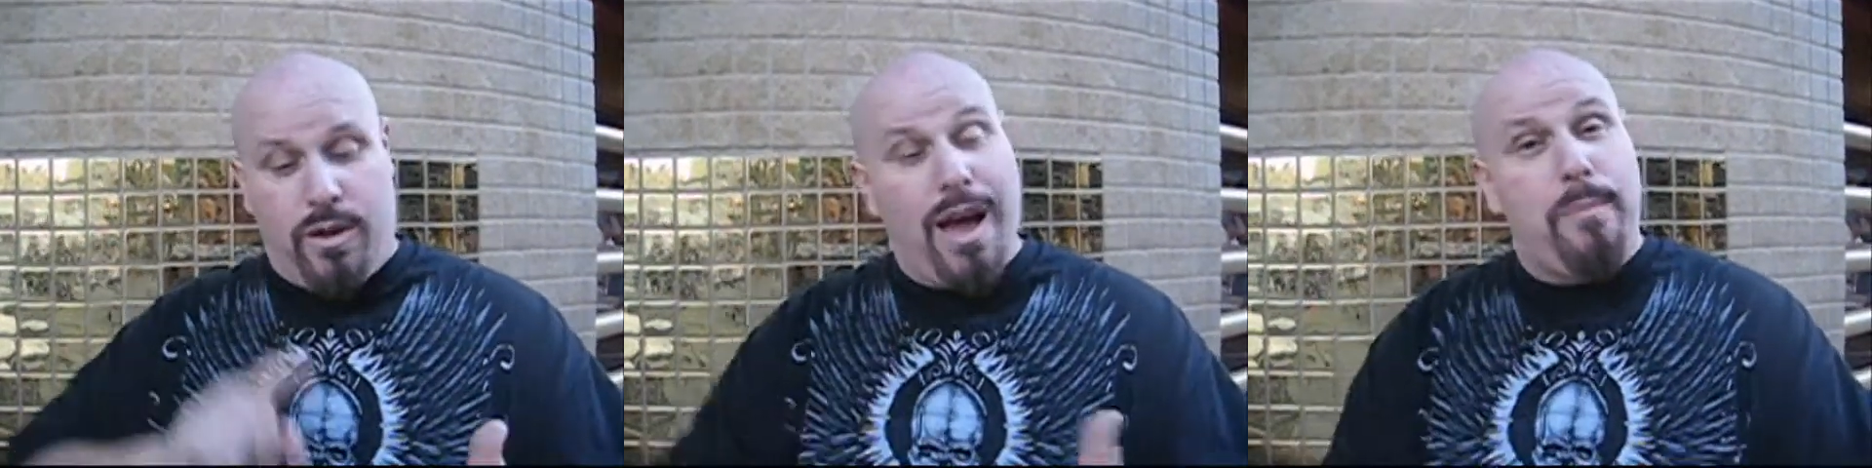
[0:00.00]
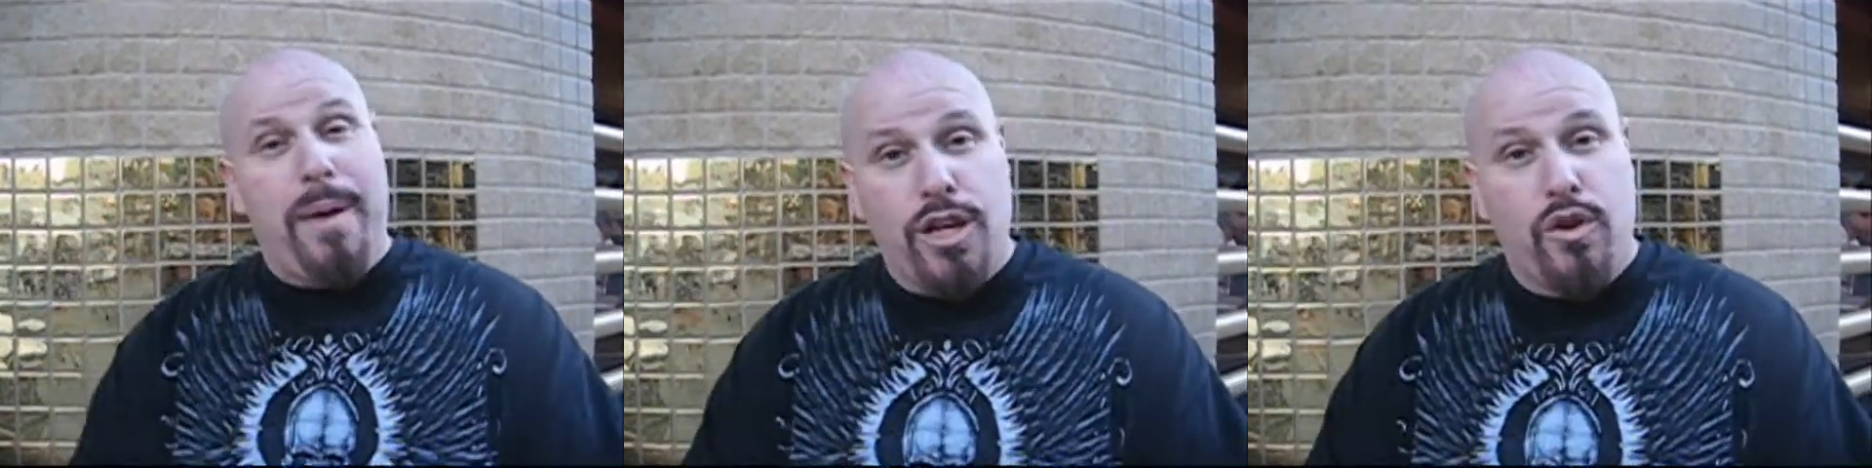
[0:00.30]
you
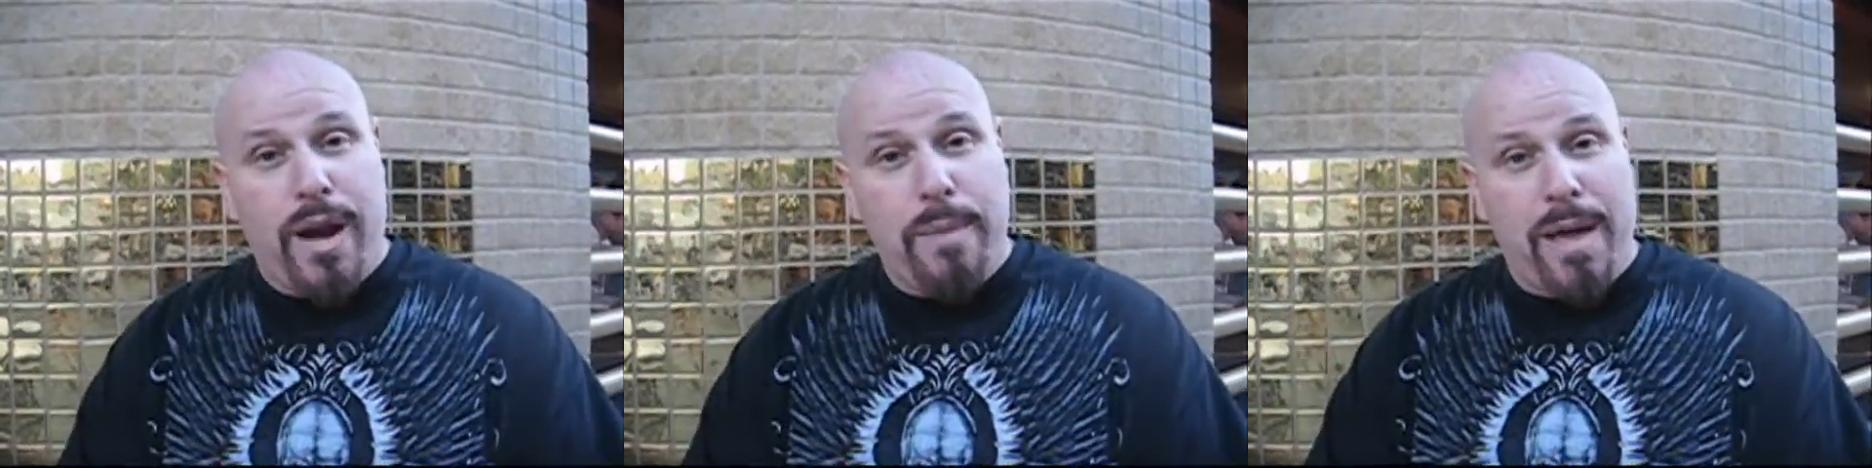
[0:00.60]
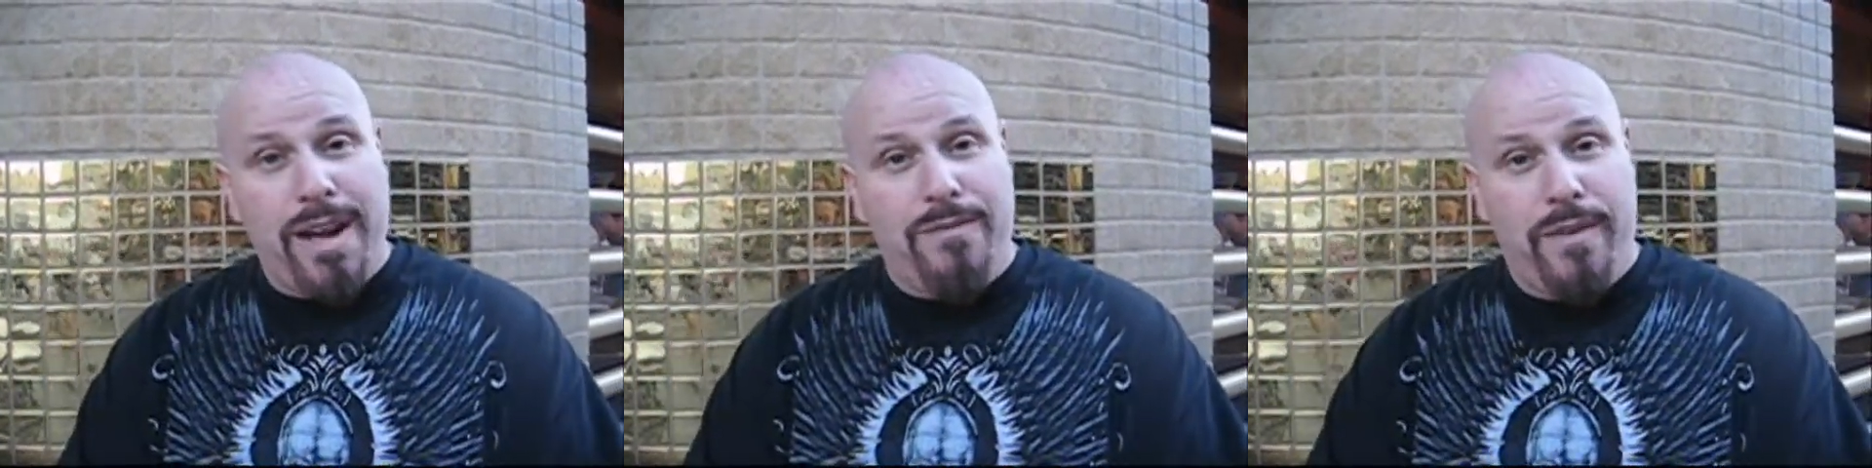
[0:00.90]
help out a great
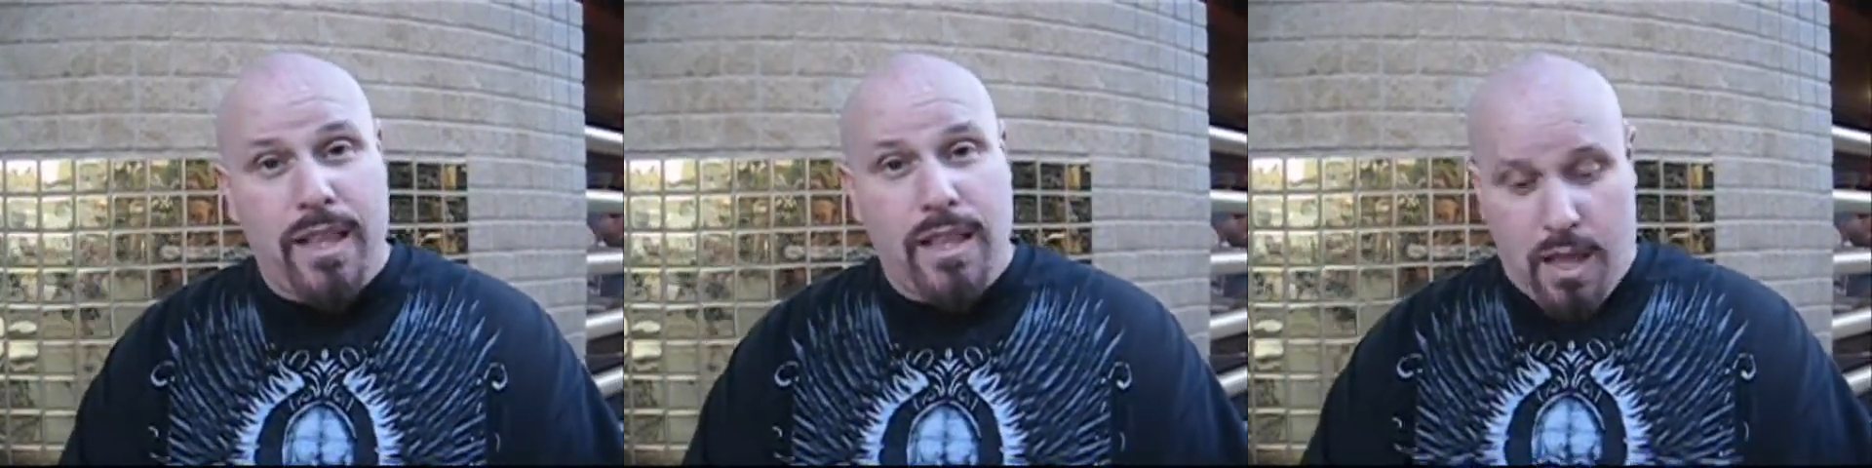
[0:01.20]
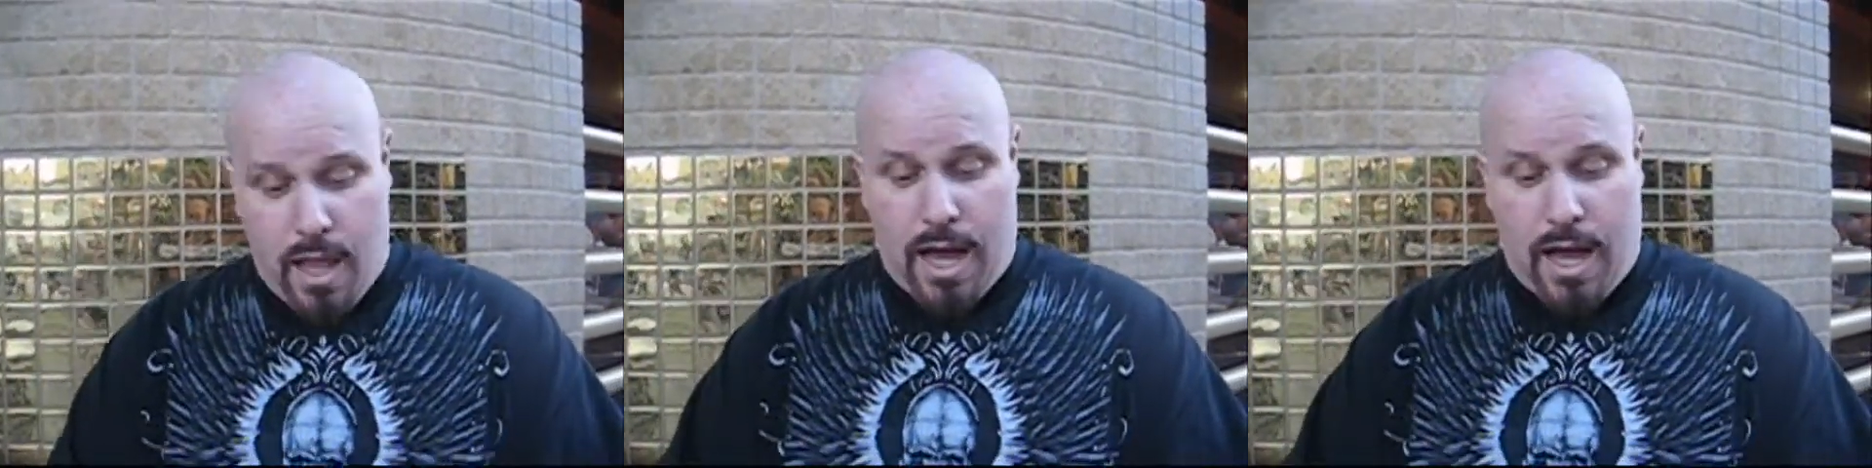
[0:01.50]
benefit,
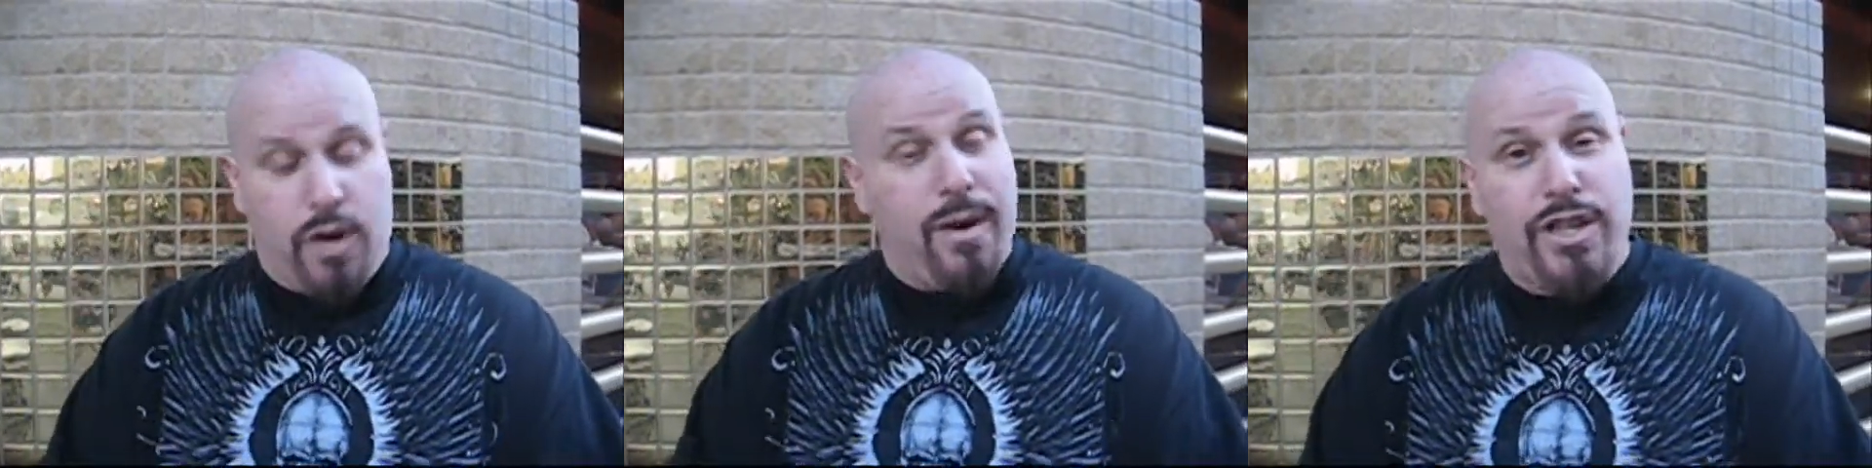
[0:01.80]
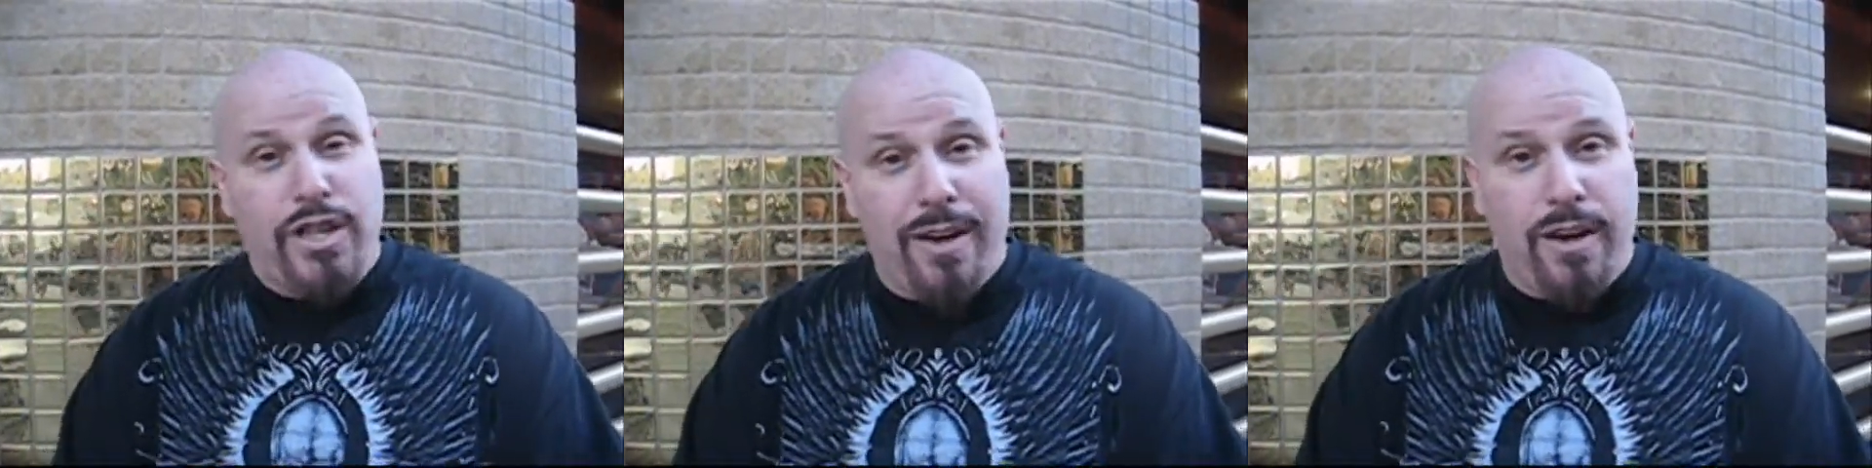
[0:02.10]
a
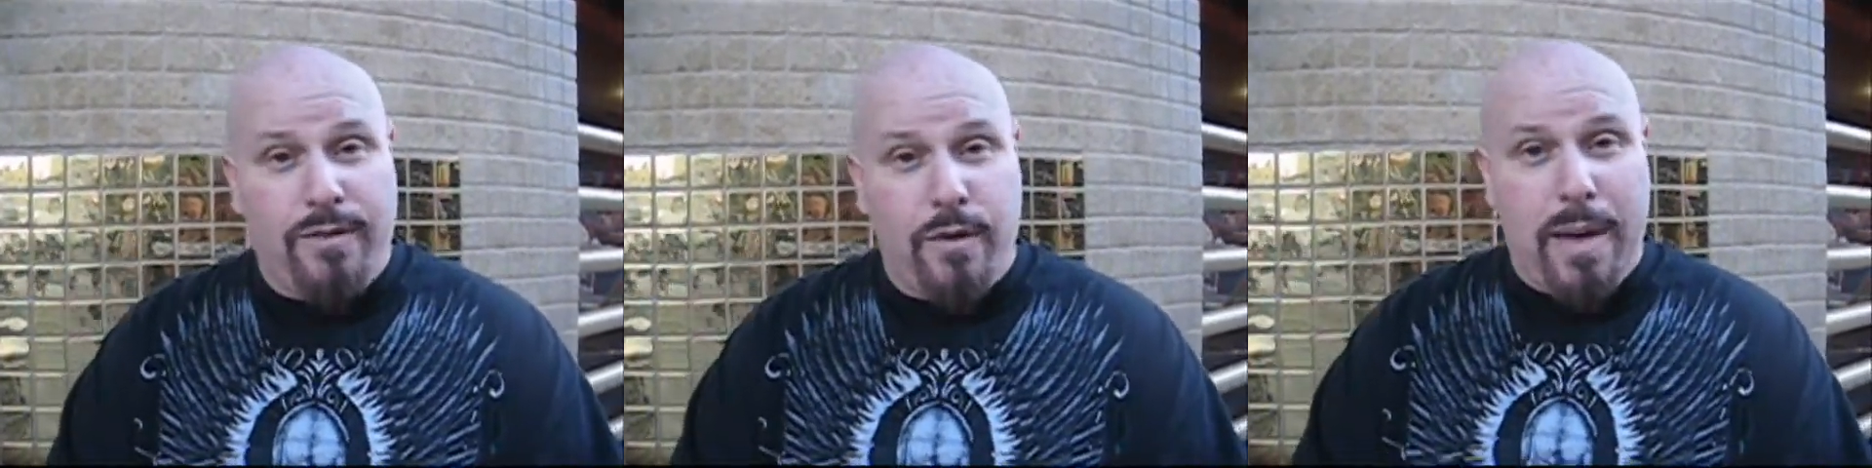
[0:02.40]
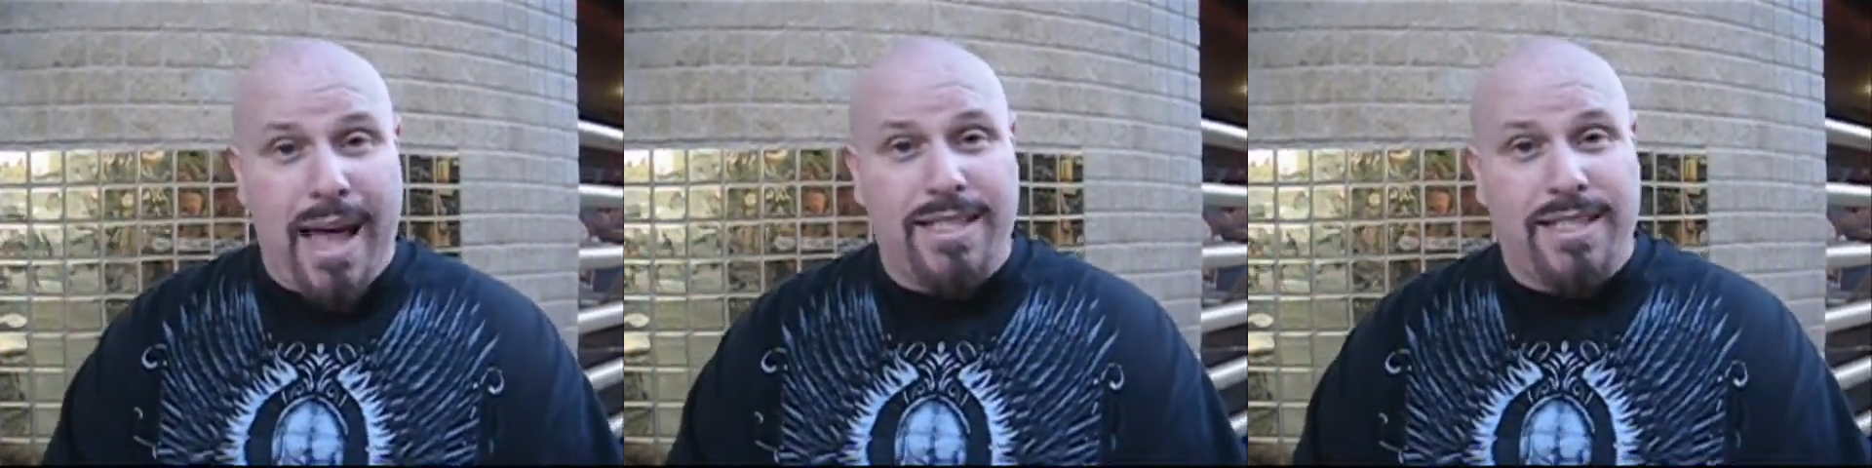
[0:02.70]
great charity for
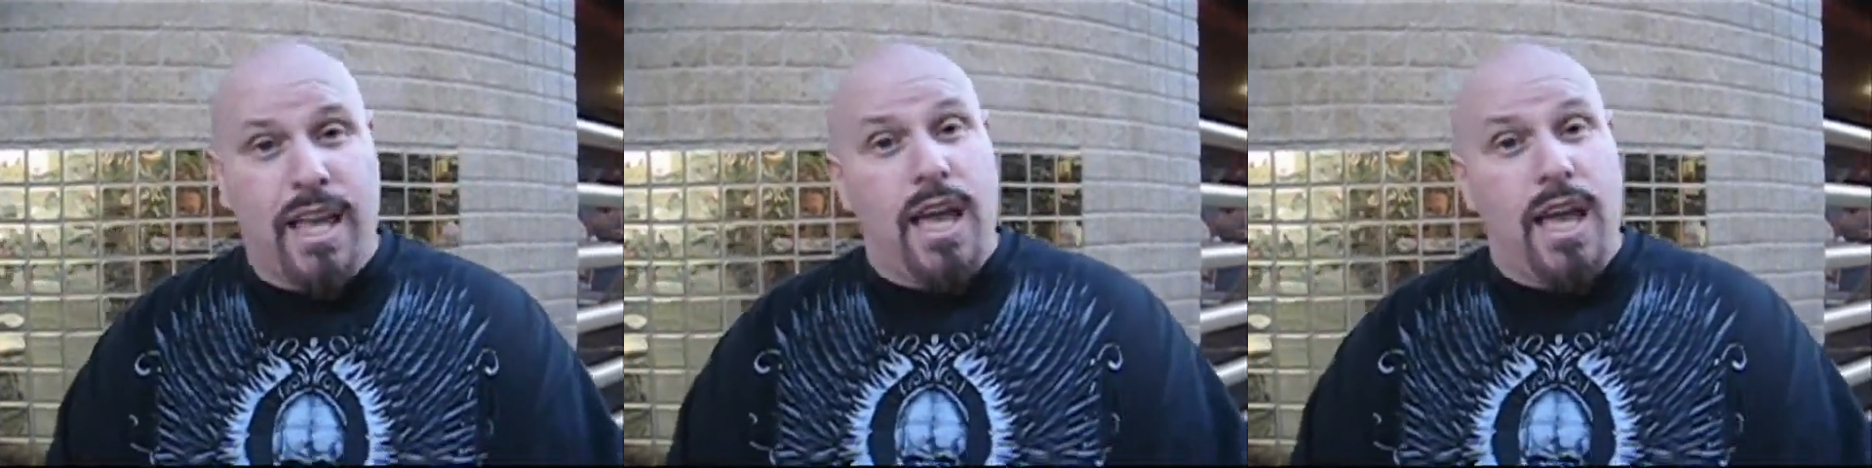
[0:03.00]
pets.